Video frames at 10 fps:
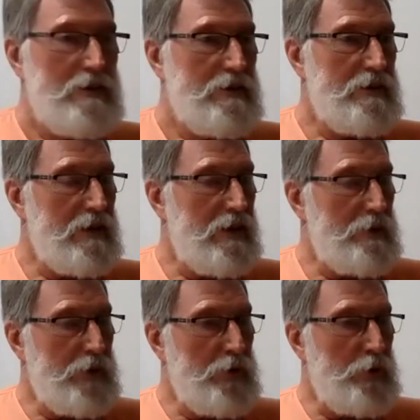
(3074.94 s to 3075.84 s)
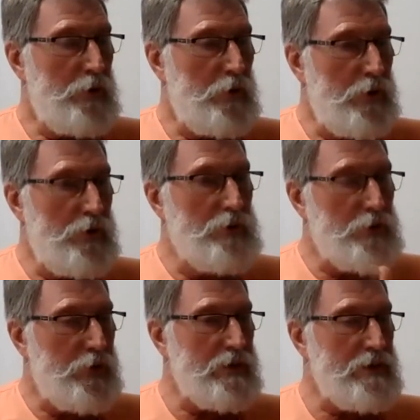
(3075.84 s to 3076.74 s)
then there'd be no urge
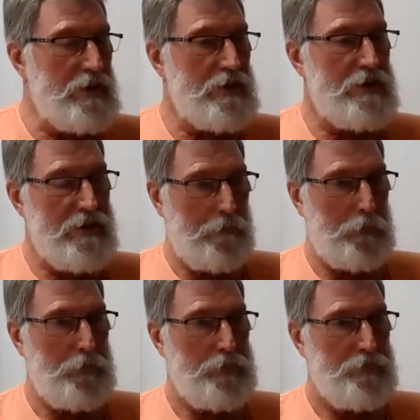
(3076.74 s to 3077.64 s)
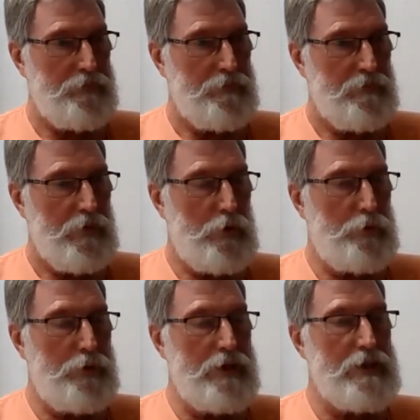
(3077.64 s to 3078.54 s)
to exist. The
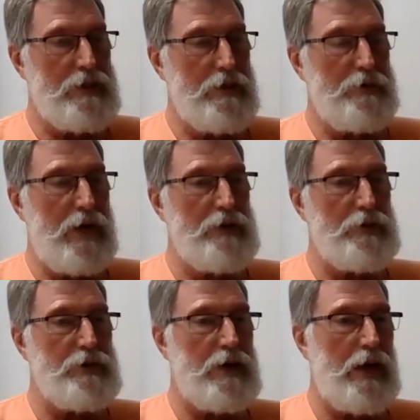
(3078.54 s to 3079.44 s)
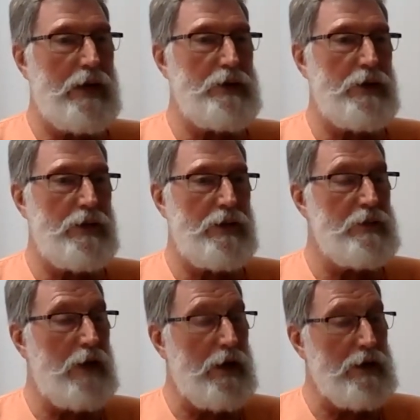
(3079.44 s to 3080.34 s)
whole basis of natural selection
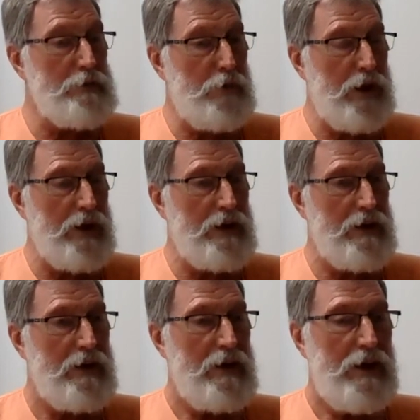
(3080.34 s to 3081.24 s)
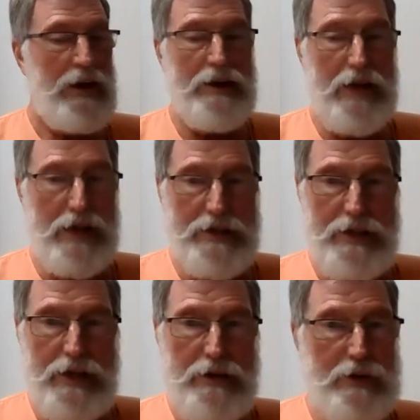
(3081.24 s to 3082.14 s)
is unexplained unless
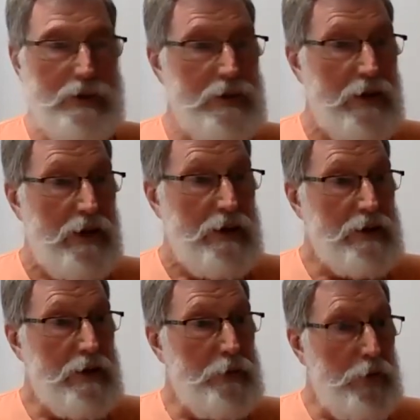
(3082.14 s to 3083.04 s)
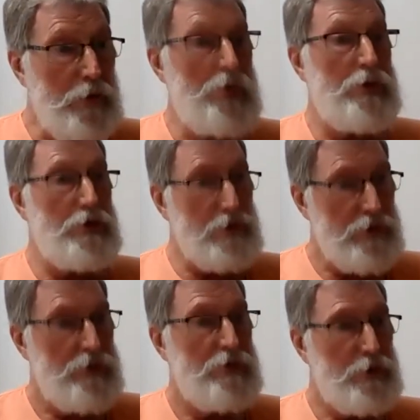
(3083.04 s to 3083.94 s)
there is some
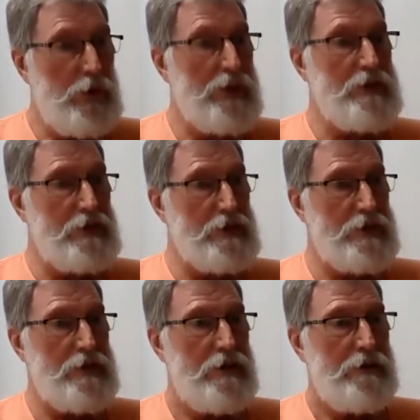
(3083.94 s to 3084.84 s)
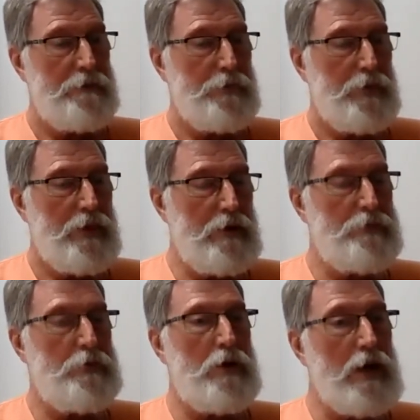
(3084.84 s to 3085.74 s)
urge to exist.
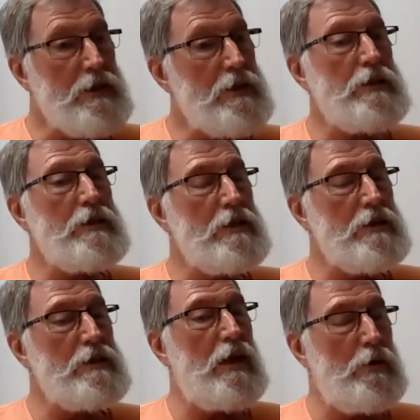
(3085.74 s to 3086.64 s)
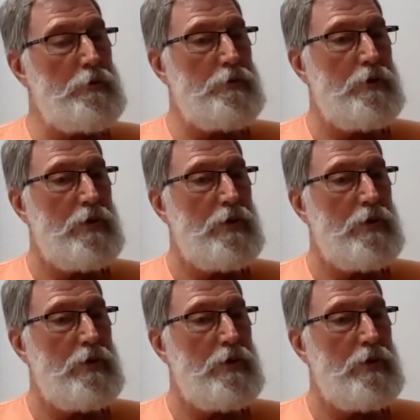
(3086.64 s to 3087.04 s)
Therefore, existence itself